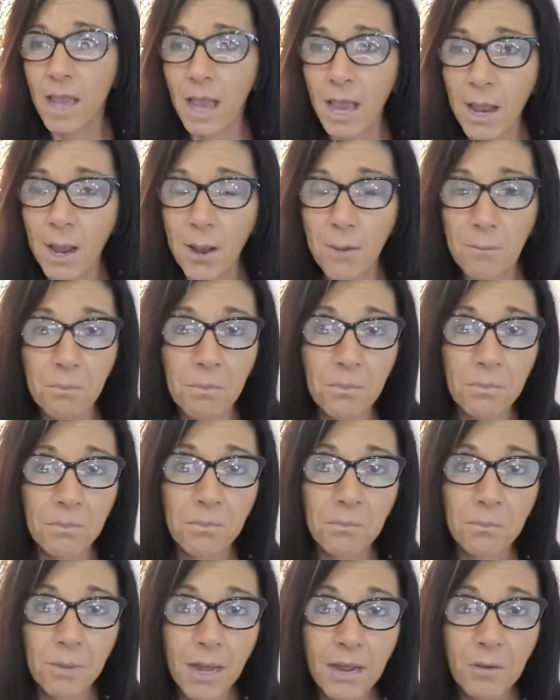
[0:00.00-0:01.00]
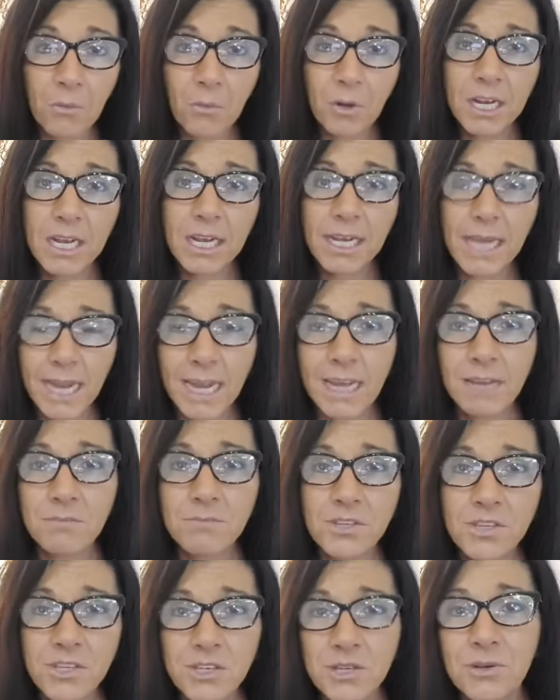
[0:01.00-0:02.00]
Um, but when it
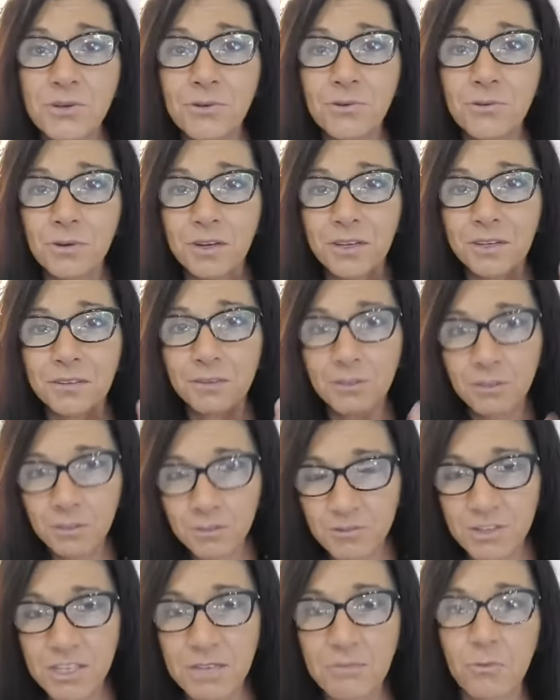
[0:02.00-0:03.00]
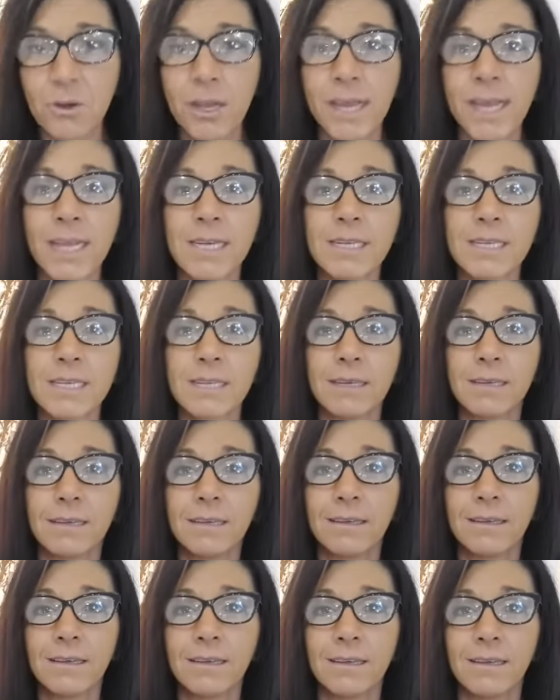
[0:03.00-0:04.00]
comes to losing weight
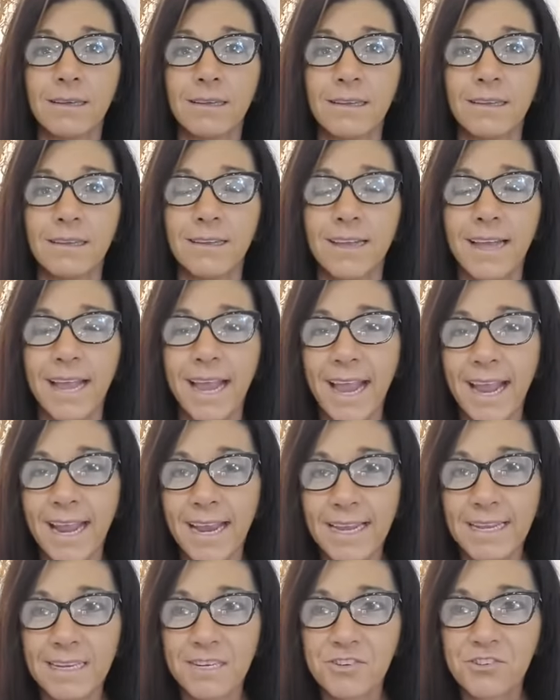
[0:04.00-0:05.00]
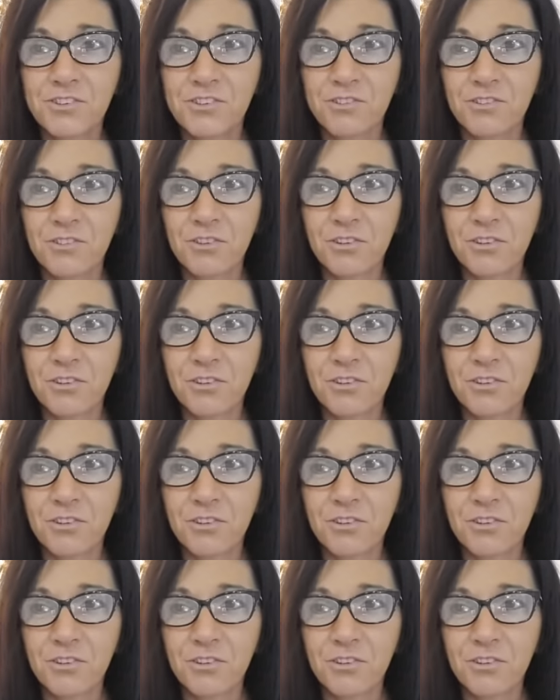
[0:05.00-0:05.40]
and